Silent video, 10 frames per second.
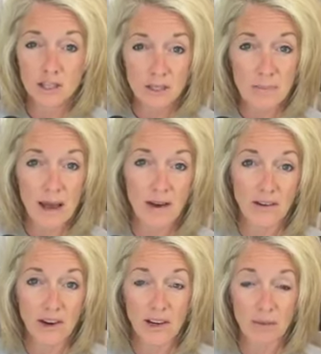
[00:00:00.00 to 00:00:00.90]
chili
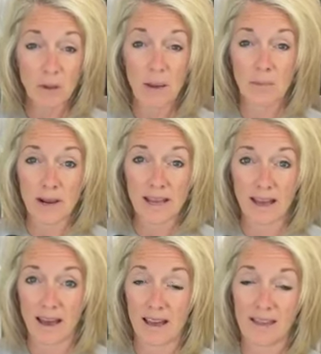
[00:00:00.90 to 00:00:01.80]
powder, and
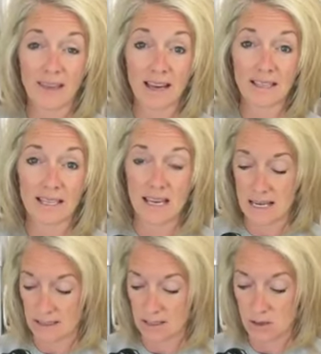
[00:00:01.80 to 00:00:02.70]
paprika, and that's
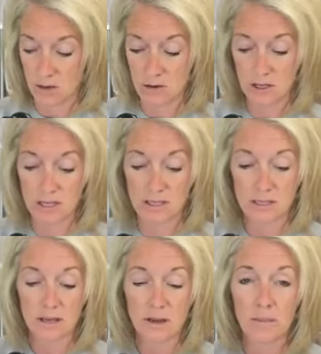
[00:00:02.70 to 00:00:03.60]
it. So you
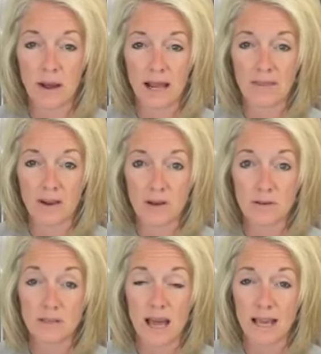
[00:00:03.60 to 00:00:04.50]
just combine
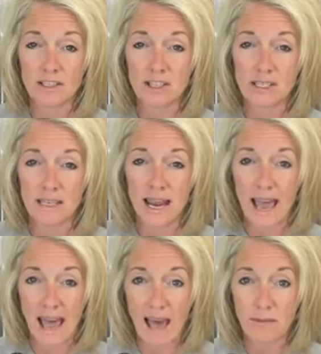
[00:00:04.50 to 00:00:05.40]
those. I just did
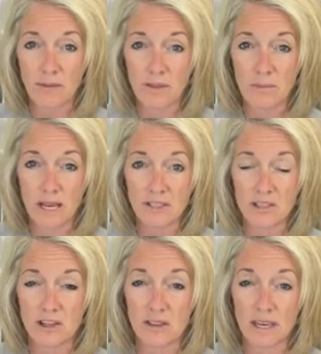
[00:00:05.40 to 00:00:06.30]
half of the
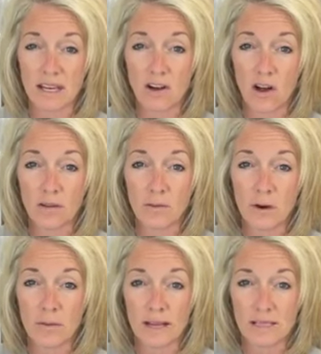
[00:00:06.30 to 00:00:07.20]
mixture that it called
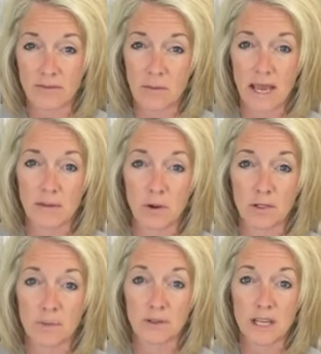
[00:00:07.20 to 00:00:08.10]
for because I've made it
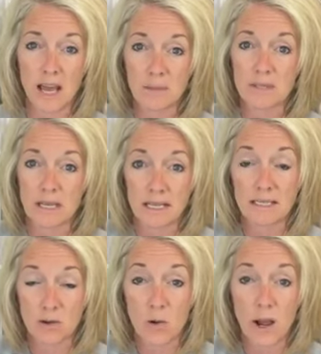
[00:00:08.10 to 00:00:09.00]
multiple times and
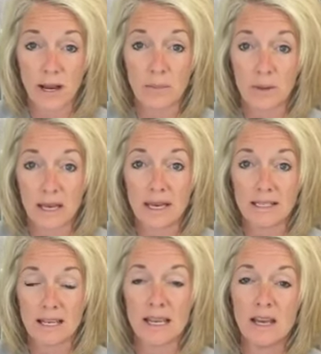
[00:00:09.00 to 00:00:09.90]
it's quite a
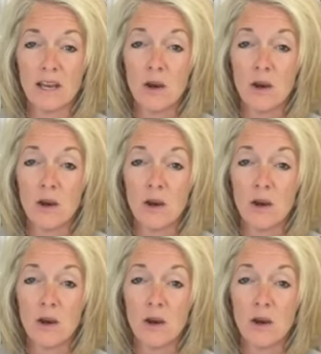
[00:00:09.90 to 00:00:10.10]
bit.